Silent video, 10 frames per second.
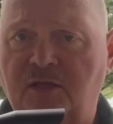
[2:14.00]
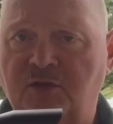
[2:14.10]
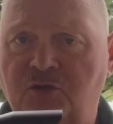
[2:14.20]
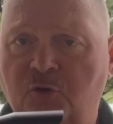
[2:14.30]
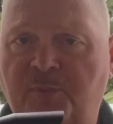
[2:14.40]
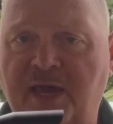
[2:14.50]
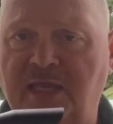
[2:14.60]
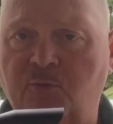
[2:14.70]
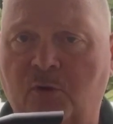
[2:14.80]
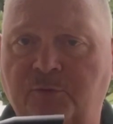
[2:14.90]
you'll pay
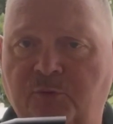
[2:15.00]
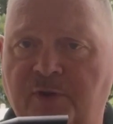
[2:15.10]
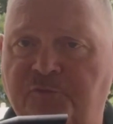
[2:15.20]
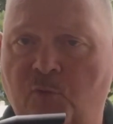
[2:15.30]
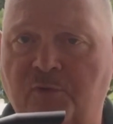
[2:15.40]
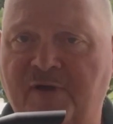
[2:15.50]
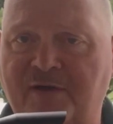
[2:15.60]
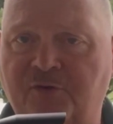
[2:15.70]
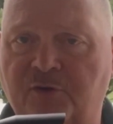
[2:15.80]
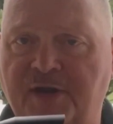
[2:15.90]
anywhere between $400 or
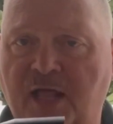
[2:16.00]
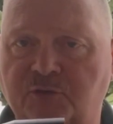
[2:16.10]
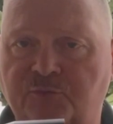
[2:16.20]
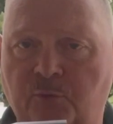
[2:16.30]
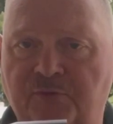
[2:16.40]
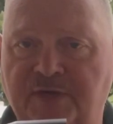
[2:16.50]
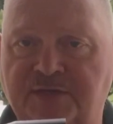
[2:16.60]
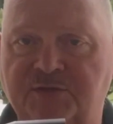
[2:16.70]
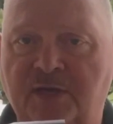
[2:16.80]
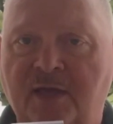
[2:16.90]
$500 for one of
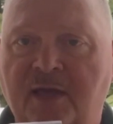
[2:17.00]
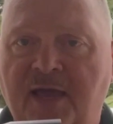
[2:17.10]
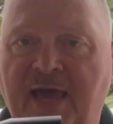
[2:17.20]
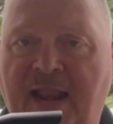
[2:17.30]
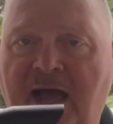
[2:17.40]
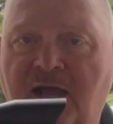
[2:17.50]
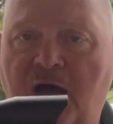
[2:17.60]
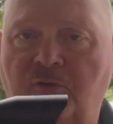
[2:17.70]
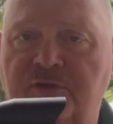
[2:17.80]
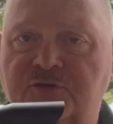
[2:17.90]
these, and I
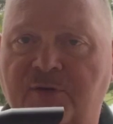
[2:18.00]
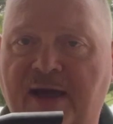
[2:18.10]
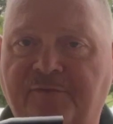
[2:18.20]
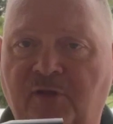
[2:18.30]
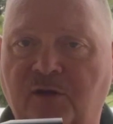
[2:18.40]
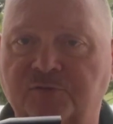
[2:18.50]
caught this rifle on